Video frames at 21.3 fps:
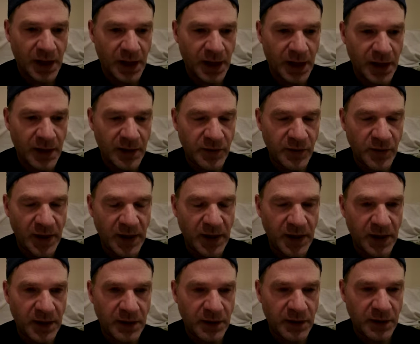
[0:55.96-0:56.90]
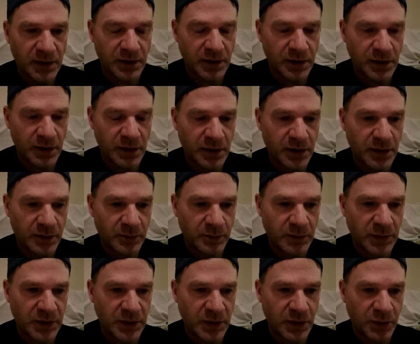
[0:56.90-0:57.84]
and then
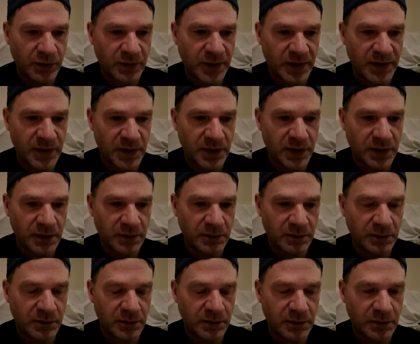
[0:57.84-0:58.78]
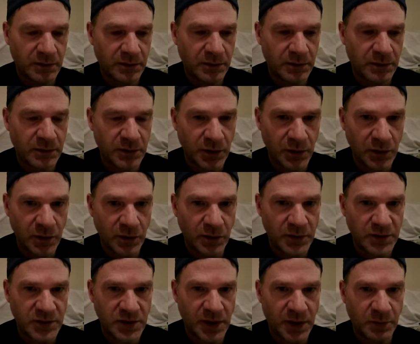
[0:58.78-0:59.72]
they
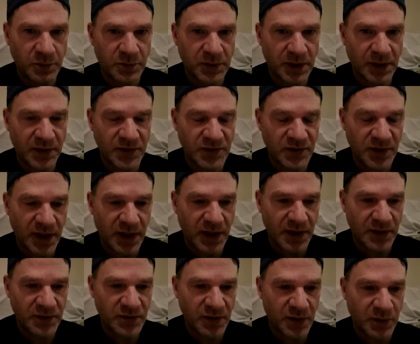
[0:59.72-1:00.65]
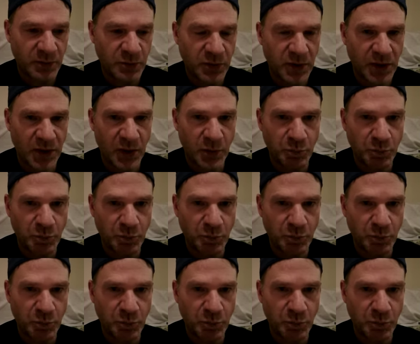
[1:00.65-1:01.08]
do something, say something,